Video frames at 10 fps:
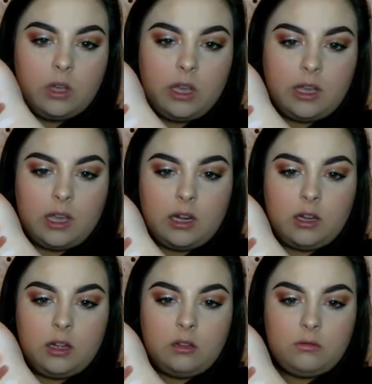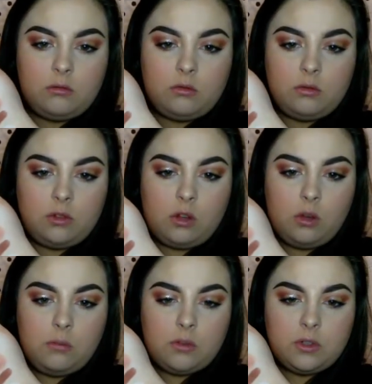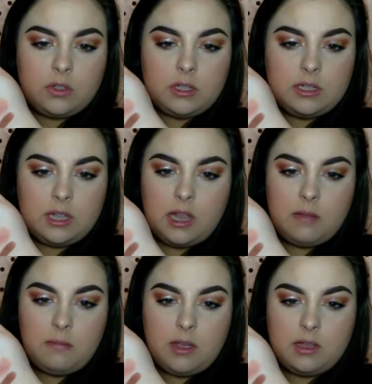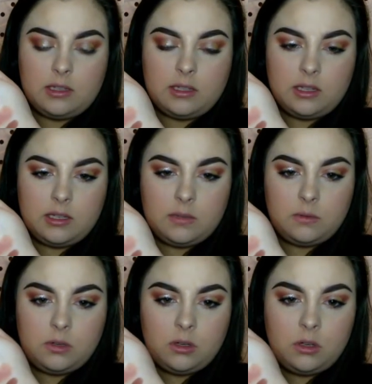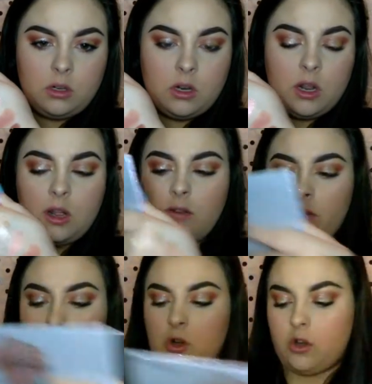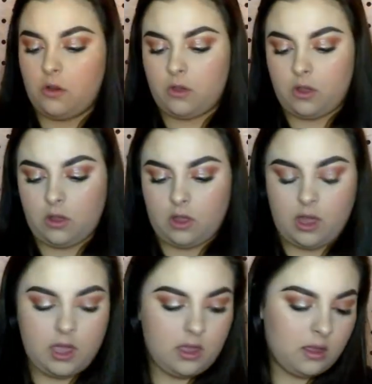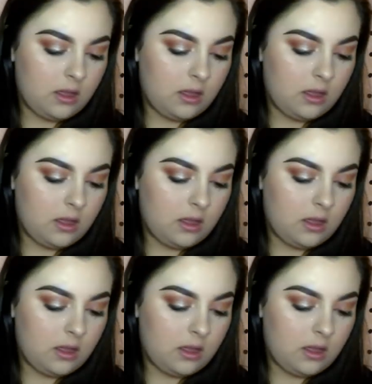It kind of almost looks the same as this one from her NKLA.